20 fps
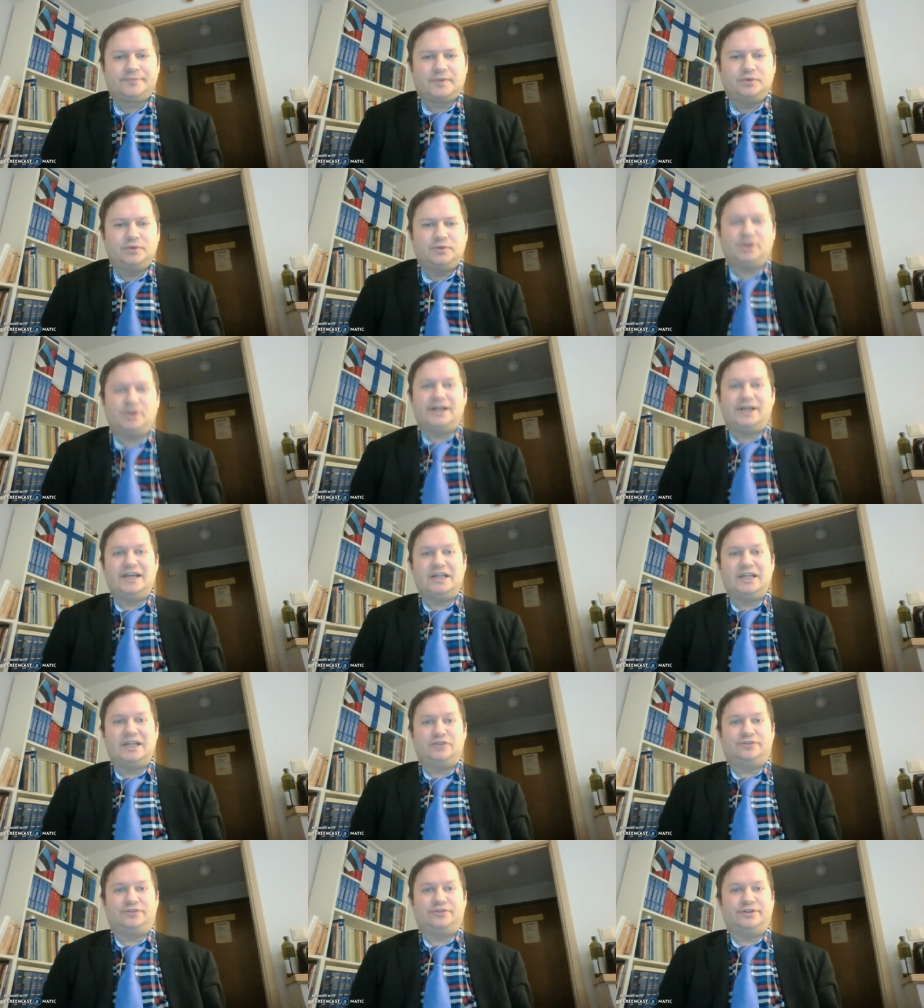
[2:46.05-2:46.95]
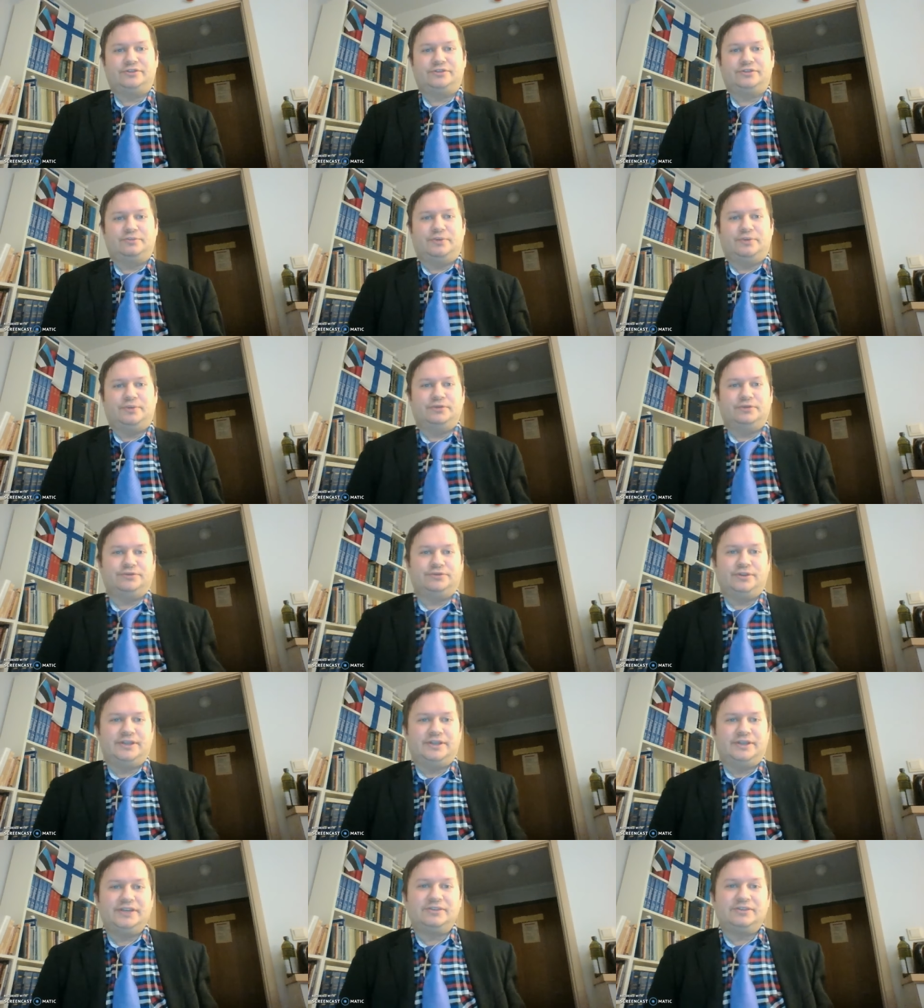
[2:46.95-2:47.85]
Where else are they supposed to
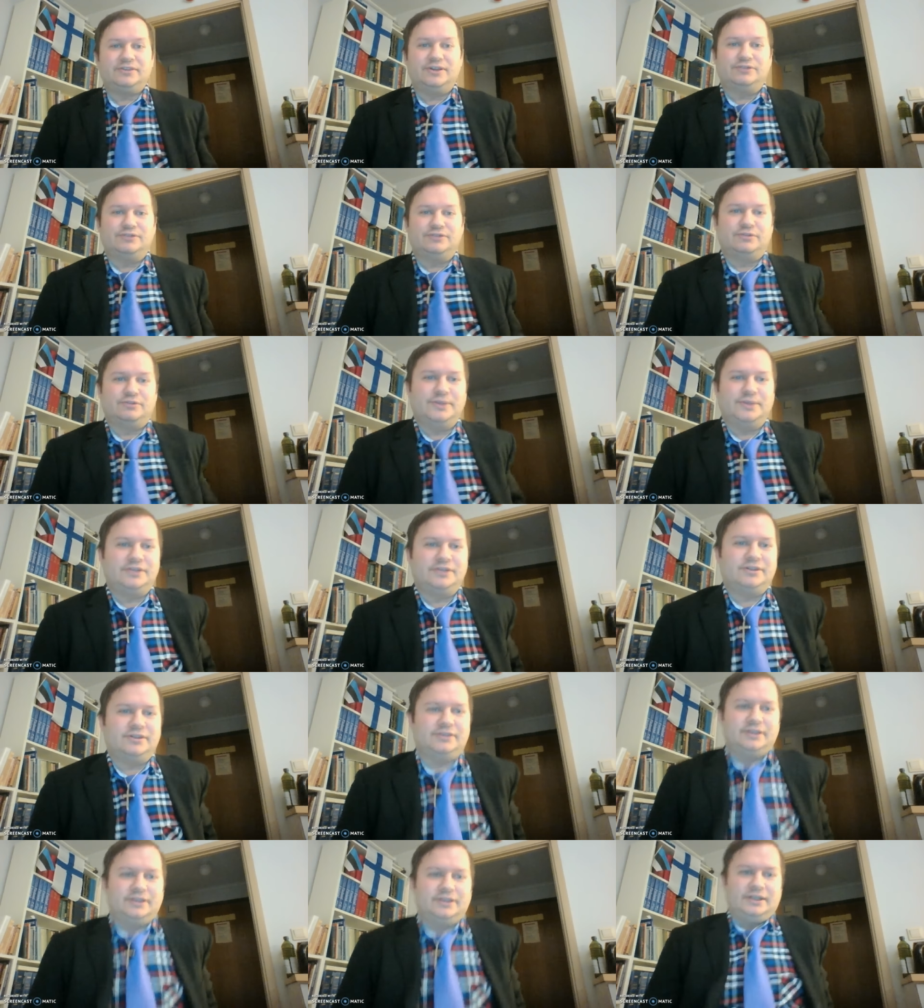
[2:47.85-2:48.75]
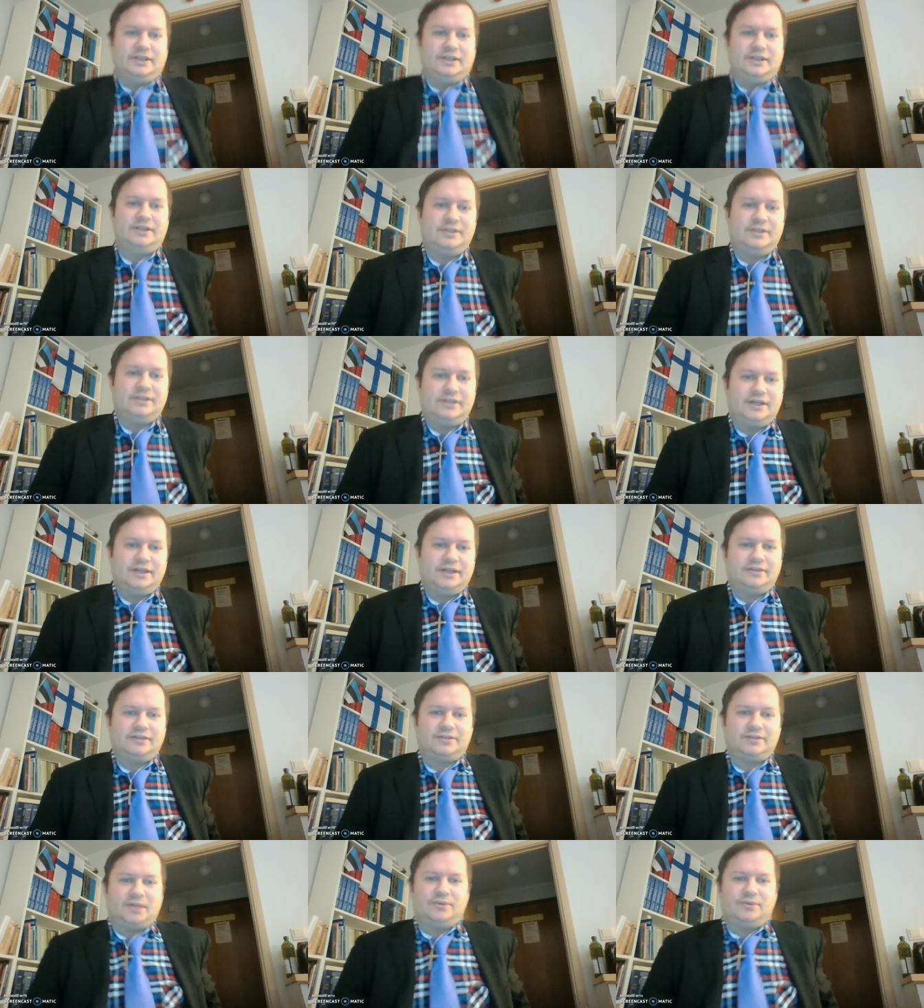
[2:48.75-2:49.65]
get their information? Yeah,
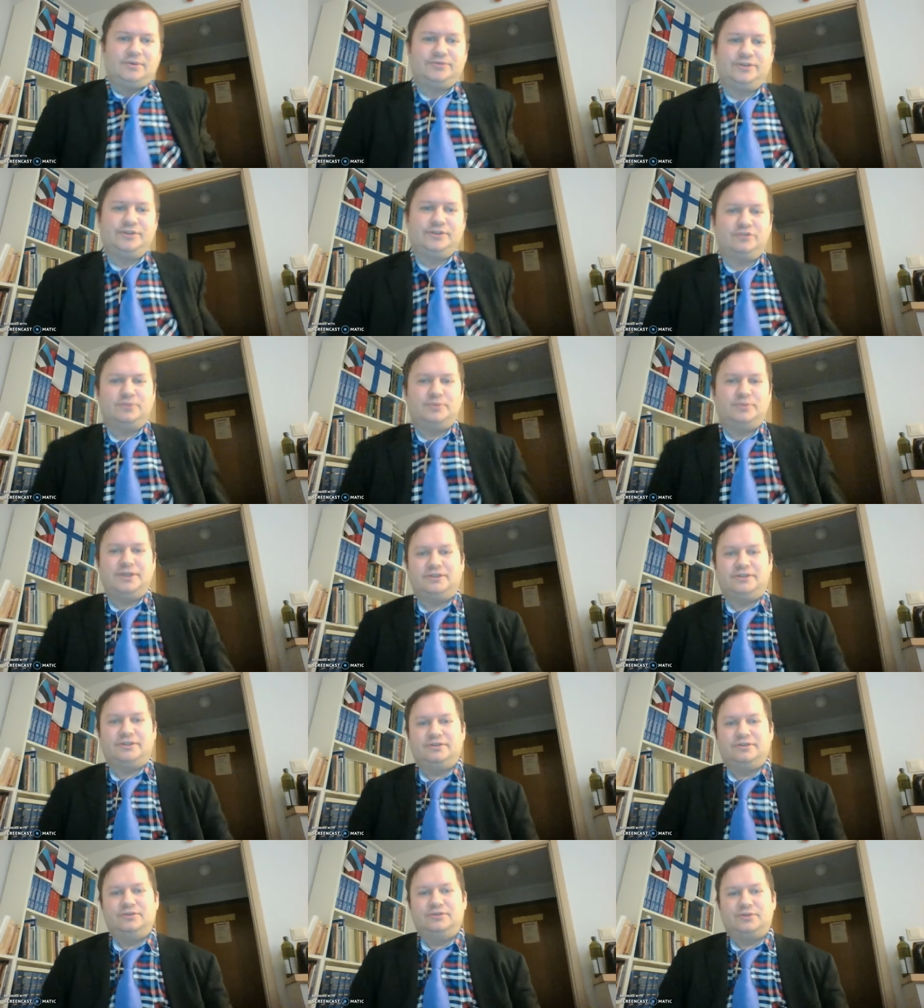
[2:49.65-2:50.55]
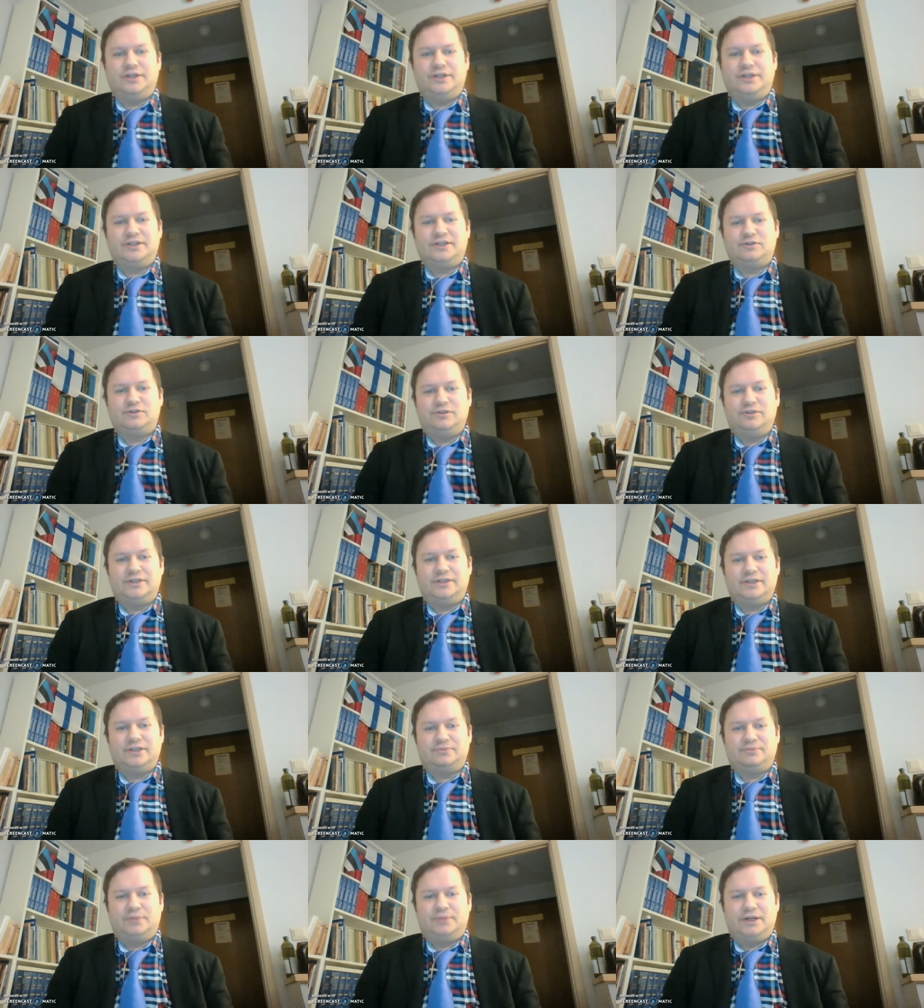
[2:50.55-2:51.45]
some of the information you can actually
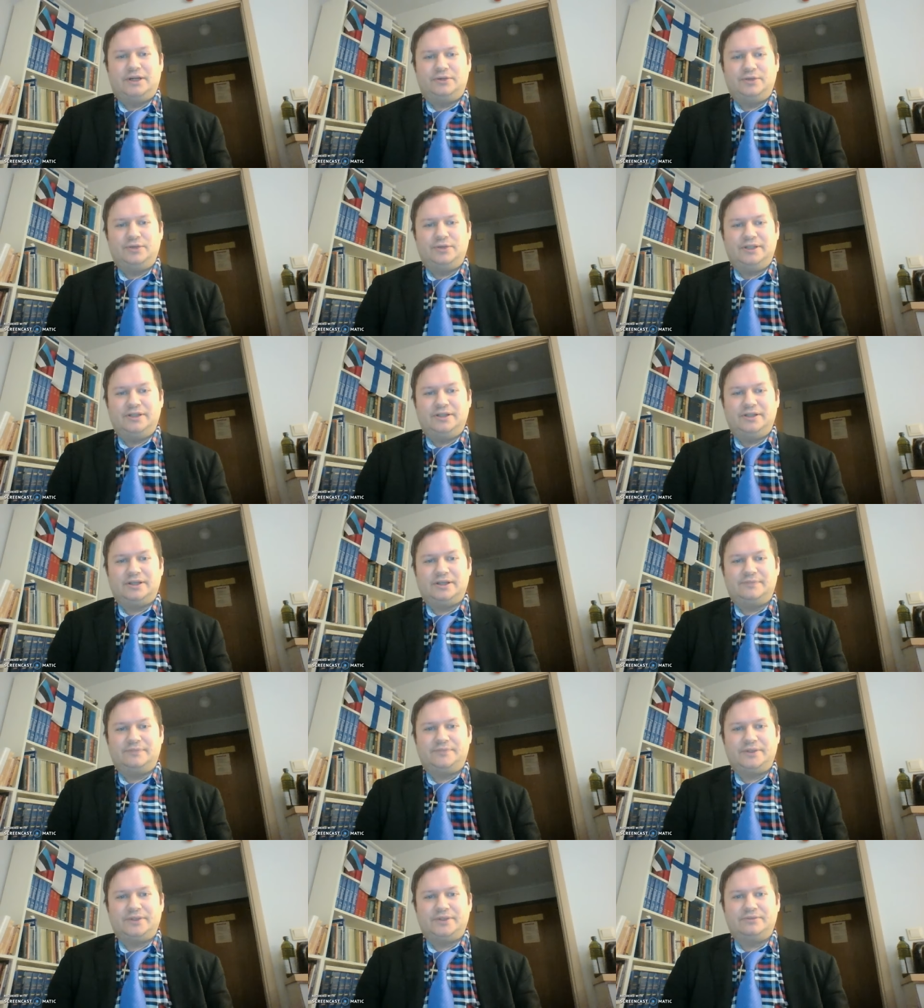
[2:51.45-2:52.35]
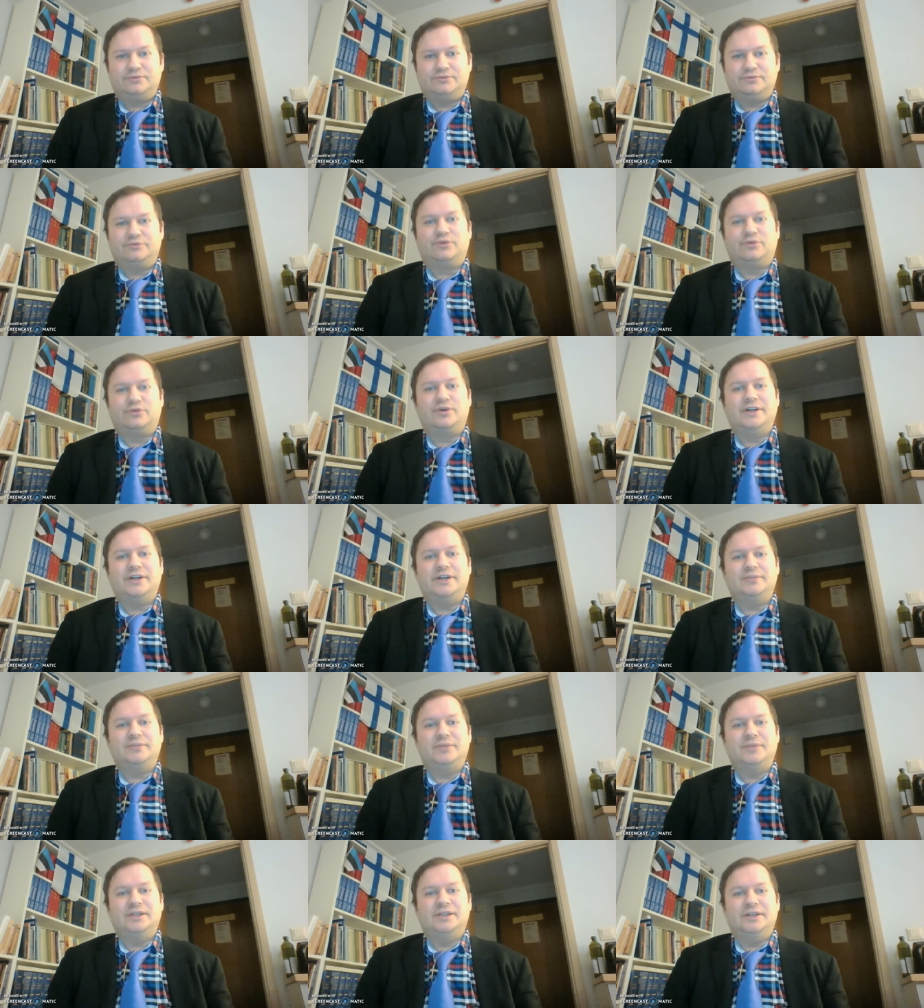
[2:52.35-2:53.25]
get by reading
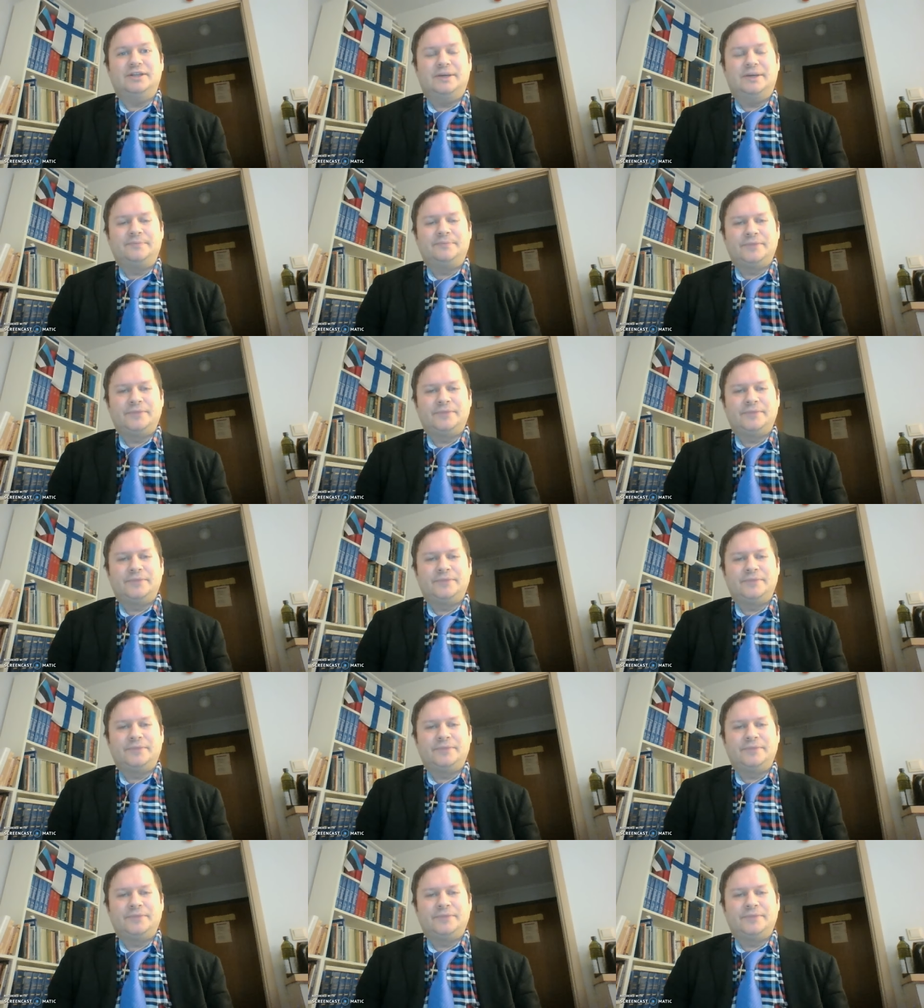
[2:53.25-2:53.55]
foreign media,